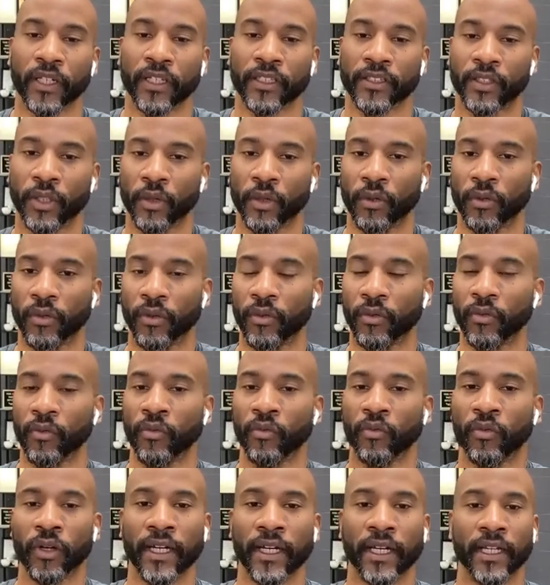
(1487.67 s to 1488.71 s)
So
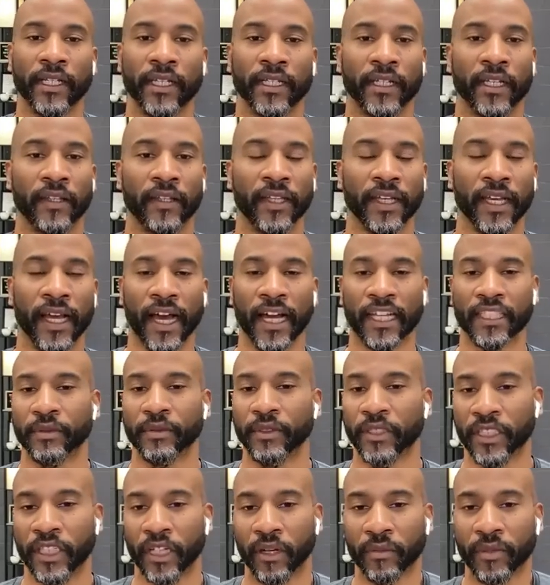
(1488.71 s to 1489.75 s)
when they asked me
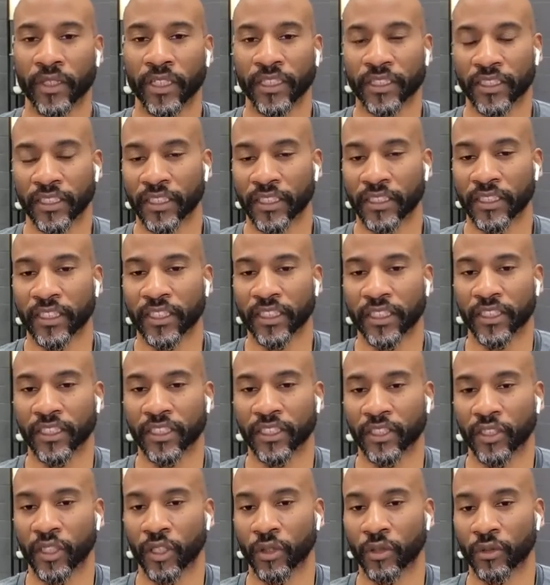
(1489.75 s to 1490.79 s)
to come in as a conditioning
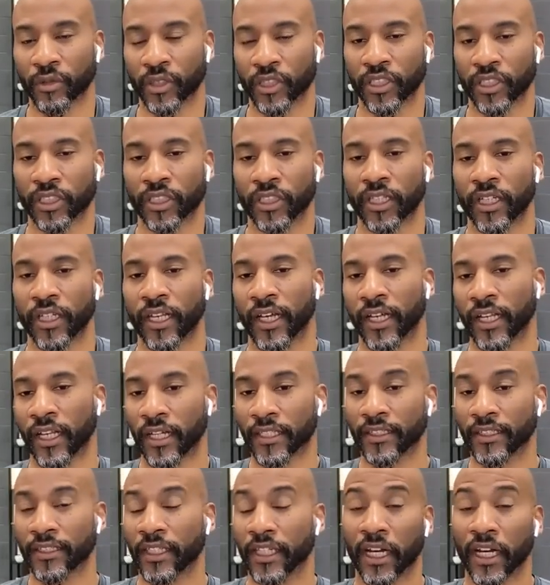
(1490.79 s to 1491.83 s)
coach, and I
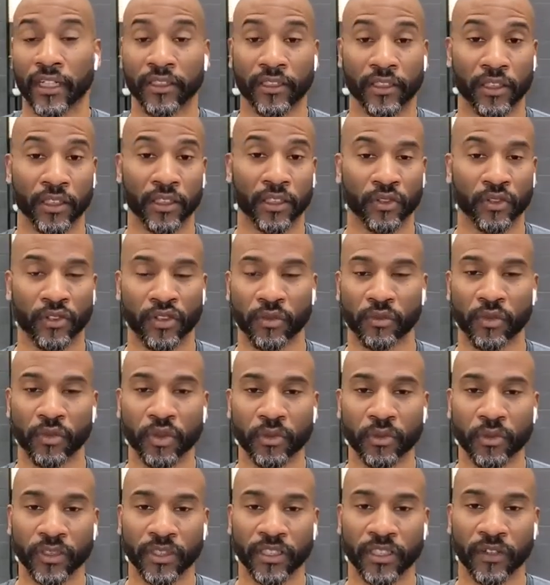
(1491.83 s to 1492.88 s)
say I'm going to do some
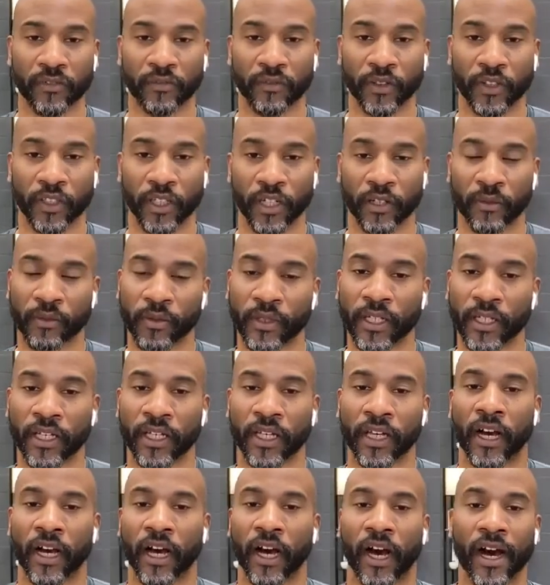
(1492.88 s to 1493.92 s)
movement stuff with them,
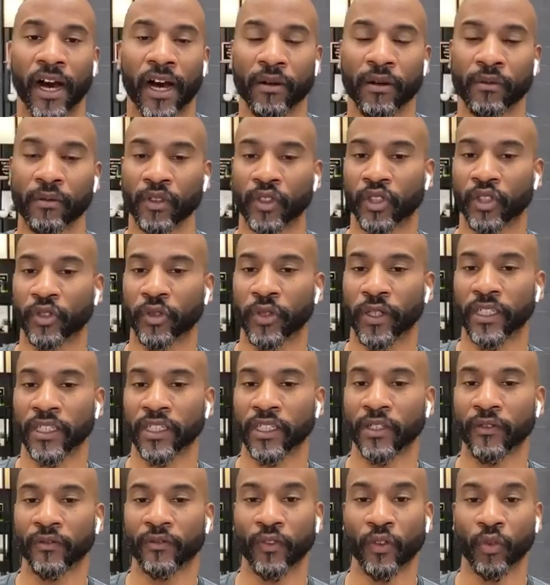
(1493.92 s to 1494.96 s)
I was training
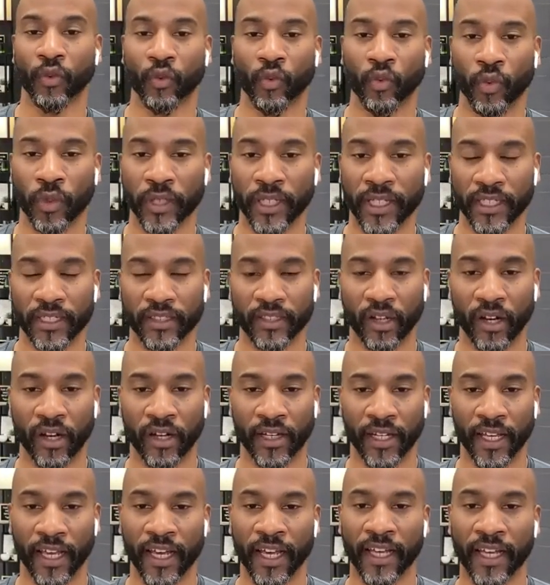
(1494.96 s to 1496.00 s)
them for weeks on
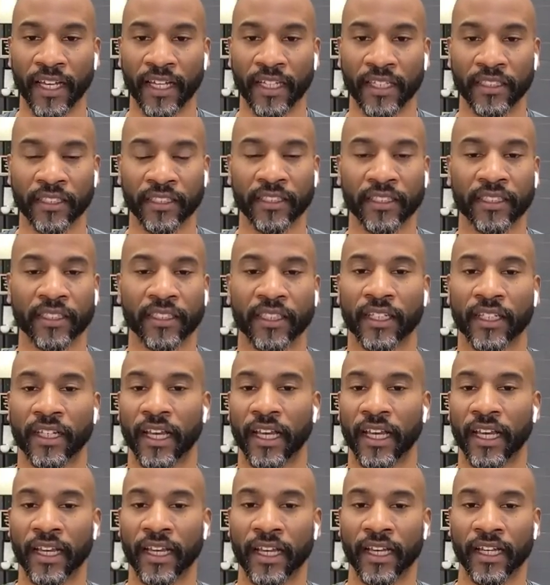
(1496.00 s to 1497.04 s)
end,
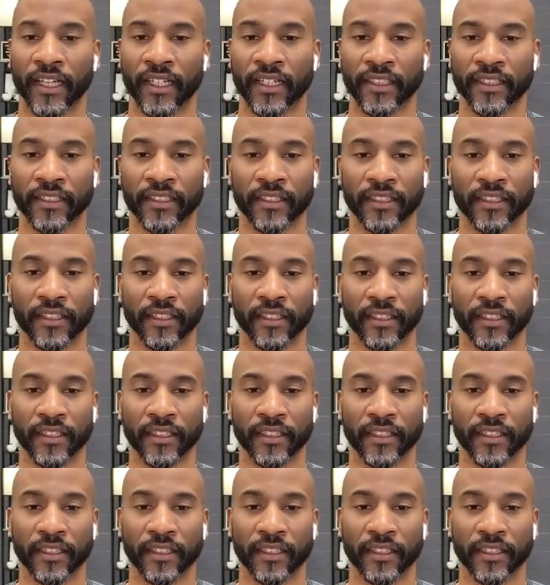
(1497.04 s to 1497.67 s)
and